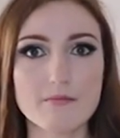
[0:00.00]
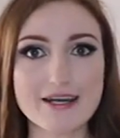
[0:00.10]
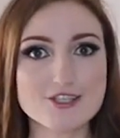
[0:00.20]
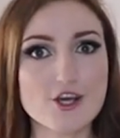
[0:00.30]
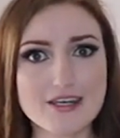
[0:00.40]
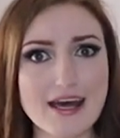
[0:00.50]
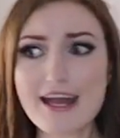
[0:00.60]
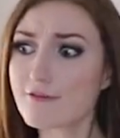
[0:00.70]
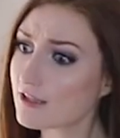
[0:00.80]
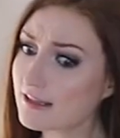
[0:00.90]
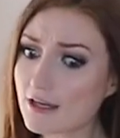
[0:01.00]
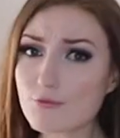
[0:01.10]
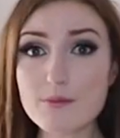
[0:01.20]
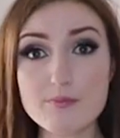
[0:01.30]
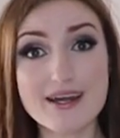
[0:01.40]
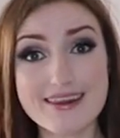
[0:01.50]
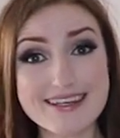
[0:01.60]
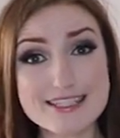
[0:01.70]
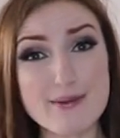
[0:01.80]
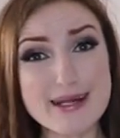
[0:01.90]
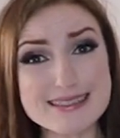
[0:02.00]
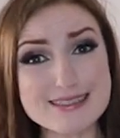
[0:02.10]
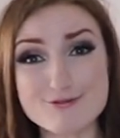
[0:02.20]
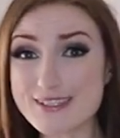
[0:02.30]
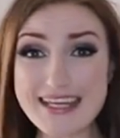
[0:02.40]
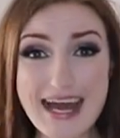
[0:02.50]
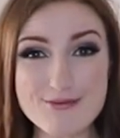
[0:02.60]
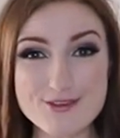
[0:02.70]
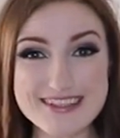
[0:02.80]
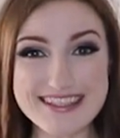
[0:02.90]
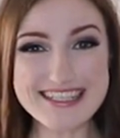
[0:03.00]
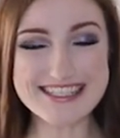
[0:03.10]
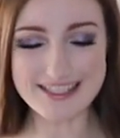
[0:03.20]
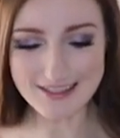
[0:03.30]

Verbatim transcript: But it turned out everything went better than expected. Really happy with this.